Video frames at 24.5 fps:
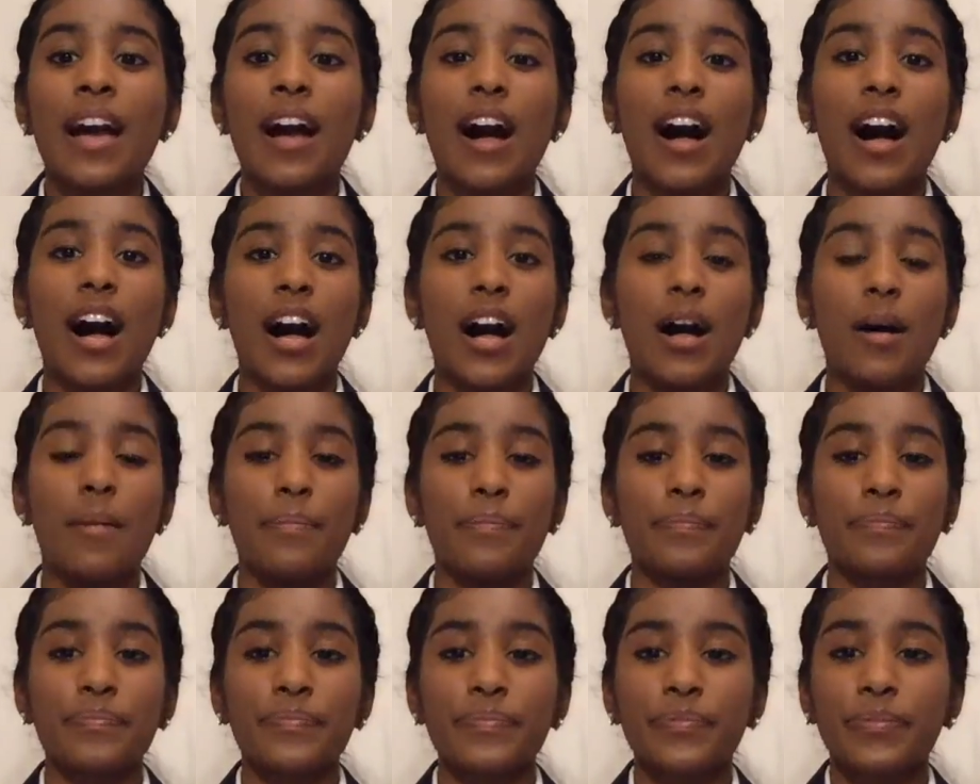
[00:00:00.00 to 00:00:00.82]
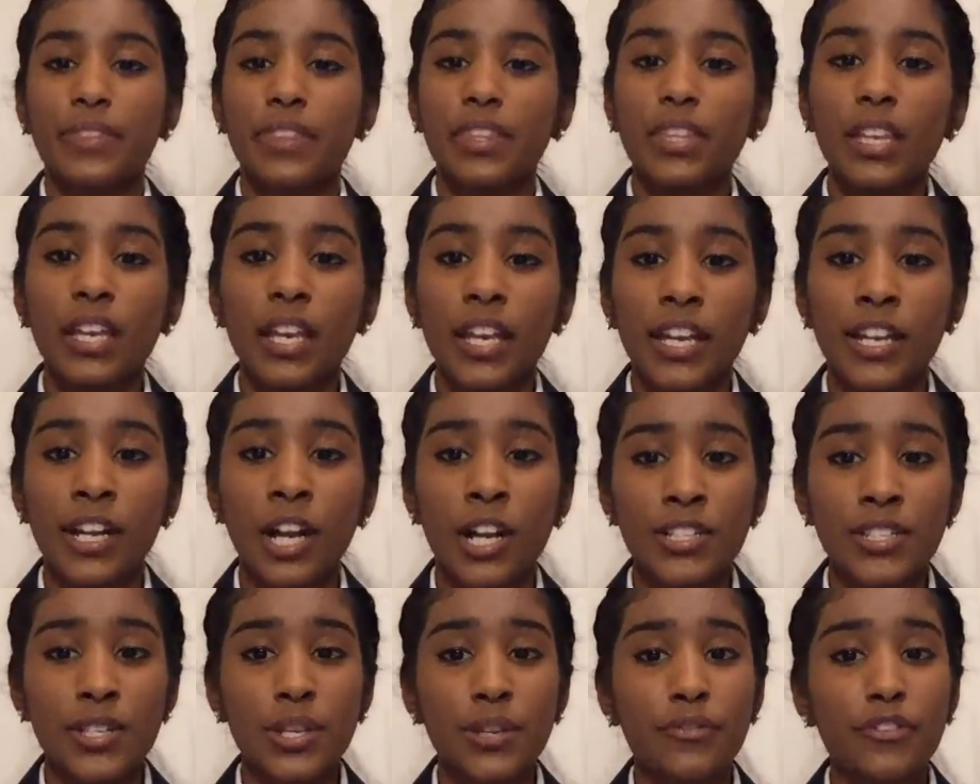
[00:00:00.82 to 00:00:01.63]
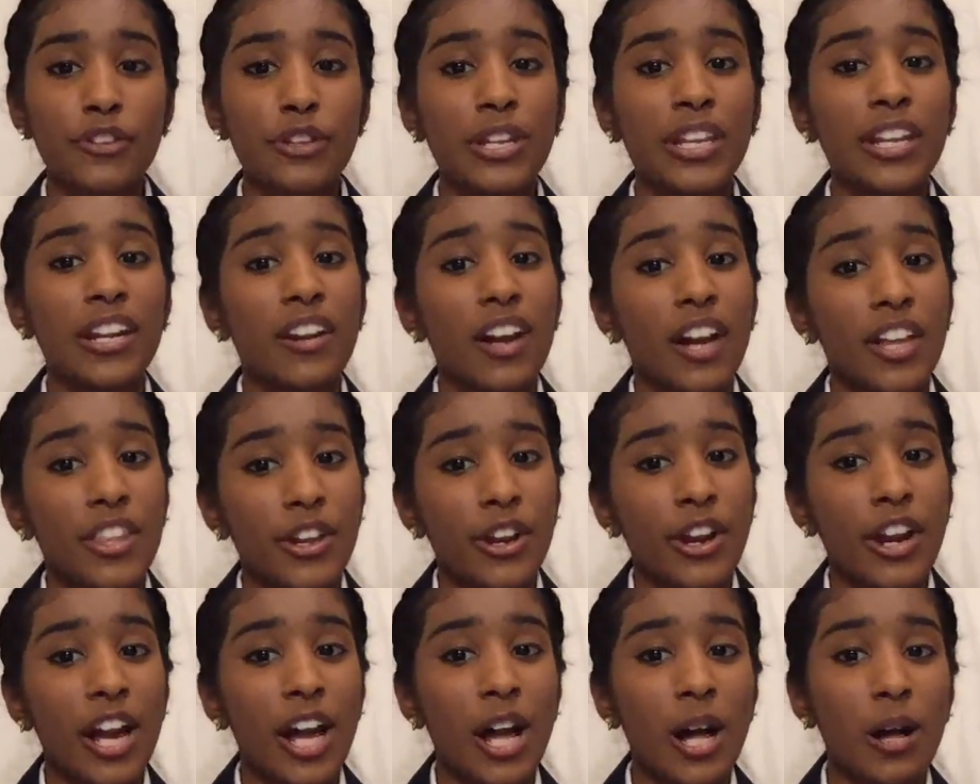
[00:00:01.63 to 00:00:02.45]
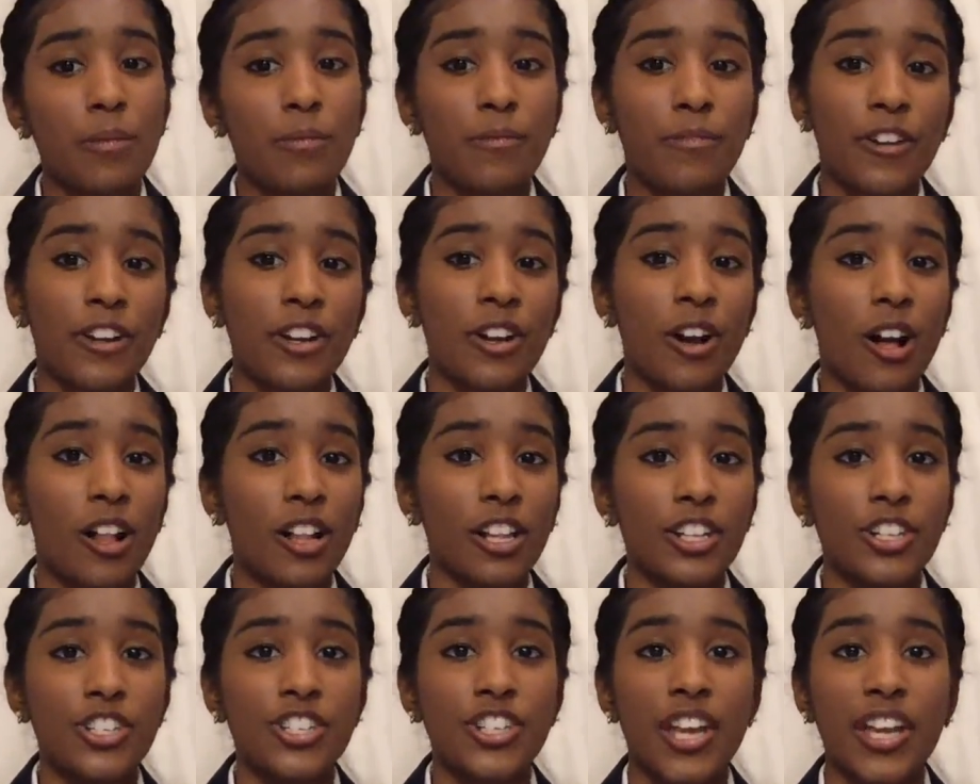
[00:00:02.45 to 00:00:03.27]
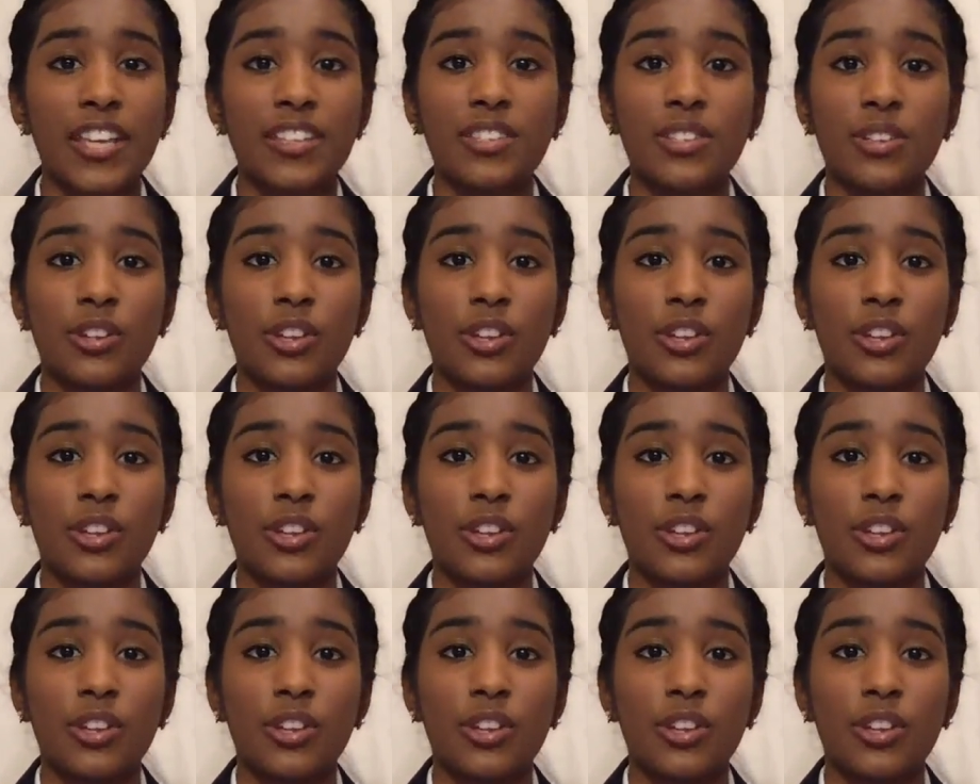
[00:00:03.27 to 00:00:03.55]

And also, if you need other help for knowledge tests,